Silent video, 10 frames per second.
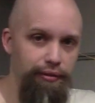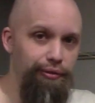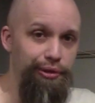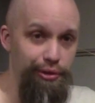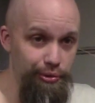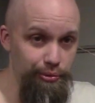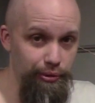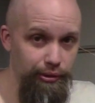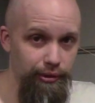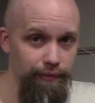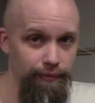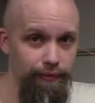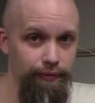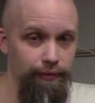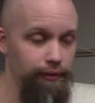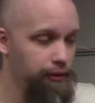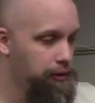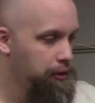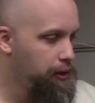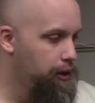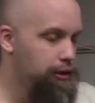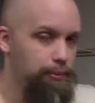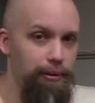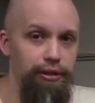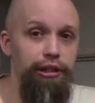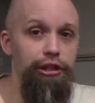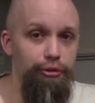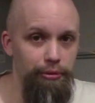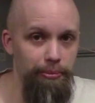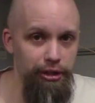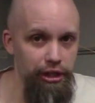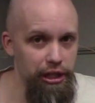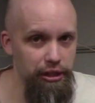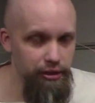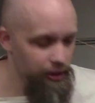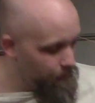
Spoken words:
for used. Especially newer machines.